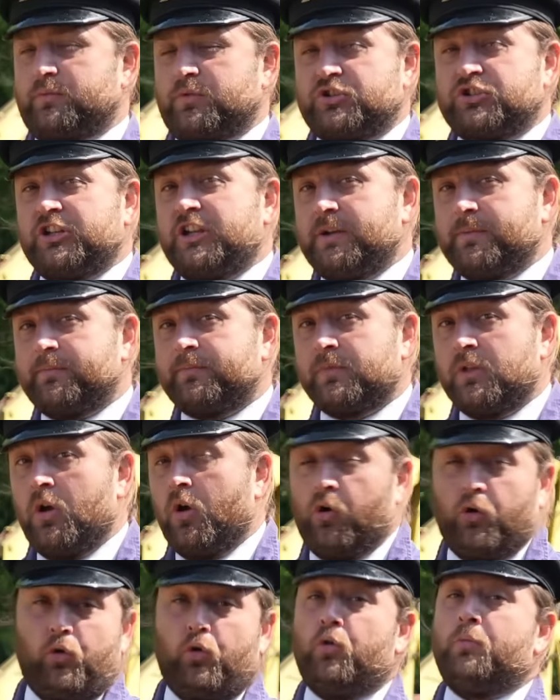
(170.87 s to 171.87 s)
machine,
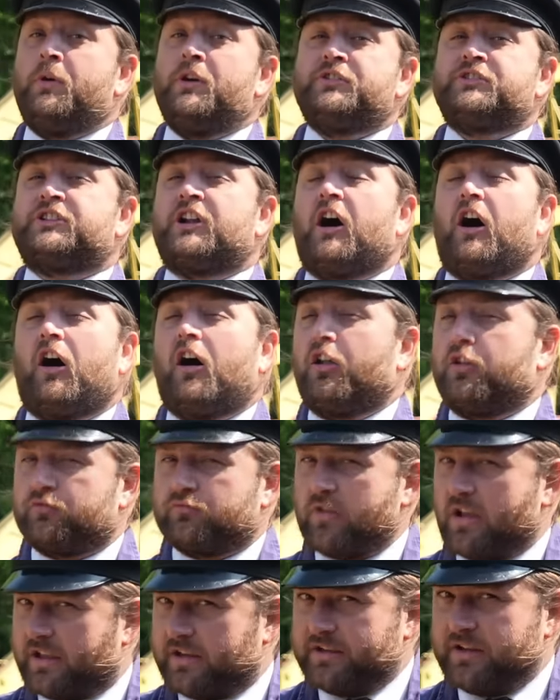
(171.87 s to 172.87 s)
almost
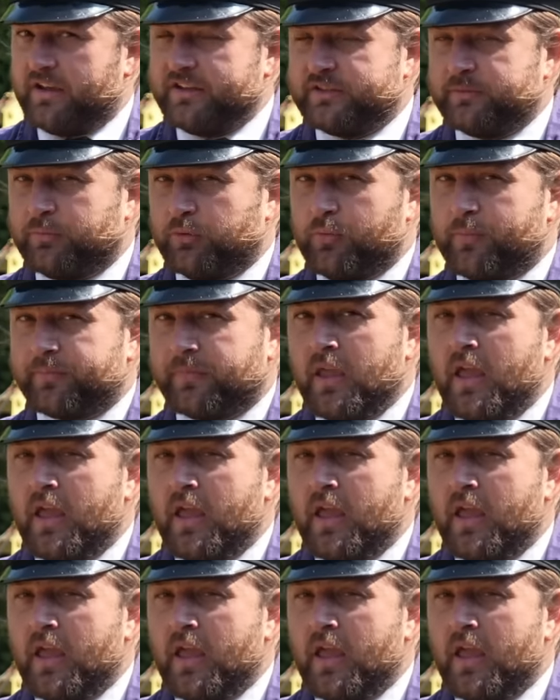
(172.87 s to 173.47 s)
unrecognisable,